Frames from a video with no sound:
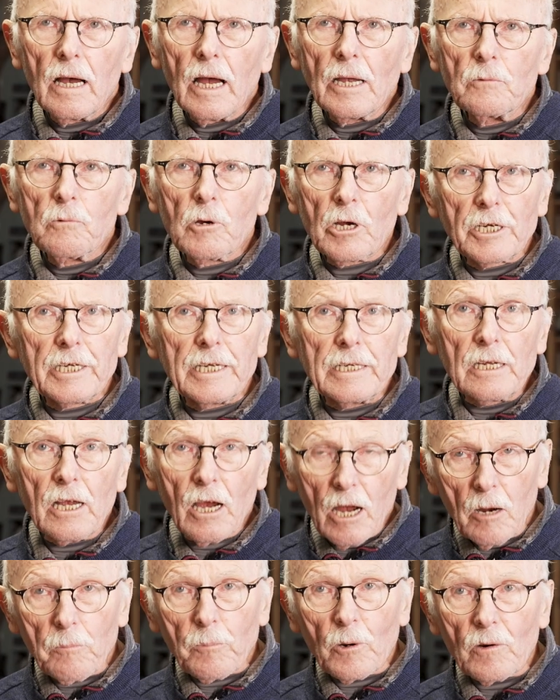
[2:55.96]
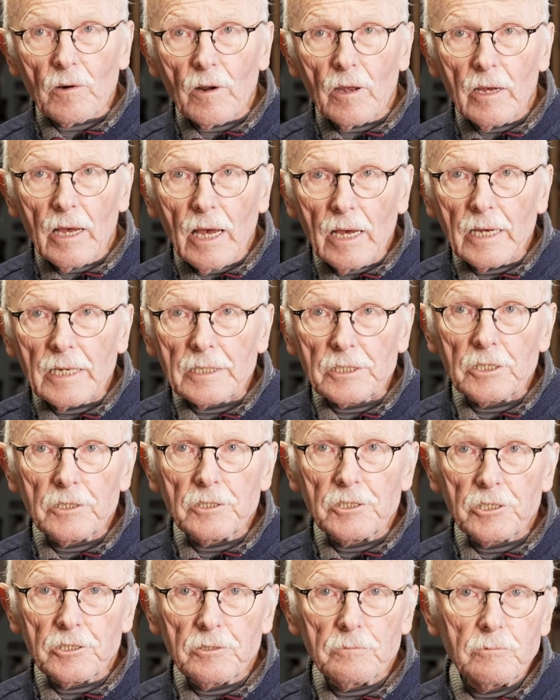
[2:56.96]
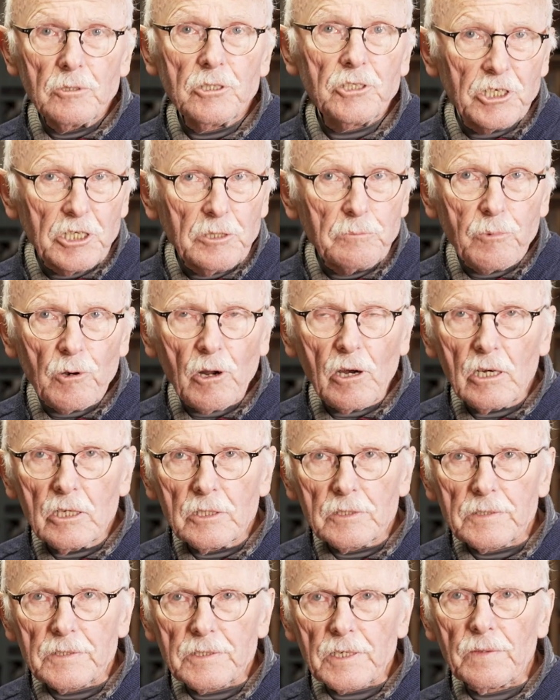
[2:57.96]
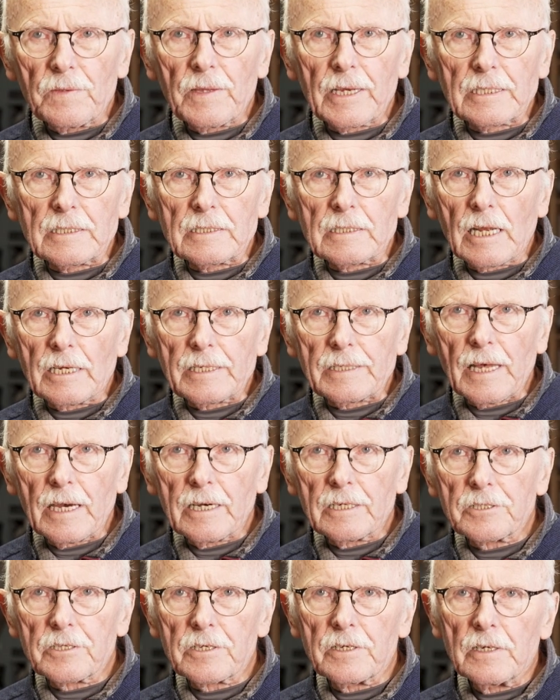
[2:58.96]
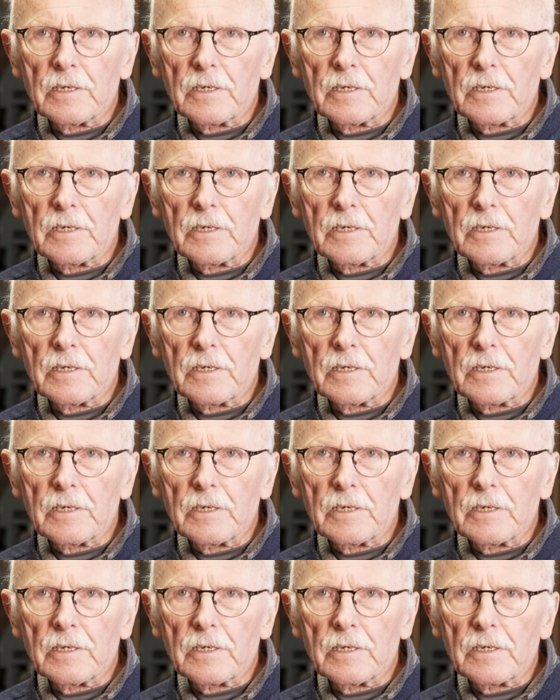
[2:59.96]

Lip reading: I work in copper and sheet bronze and things like that.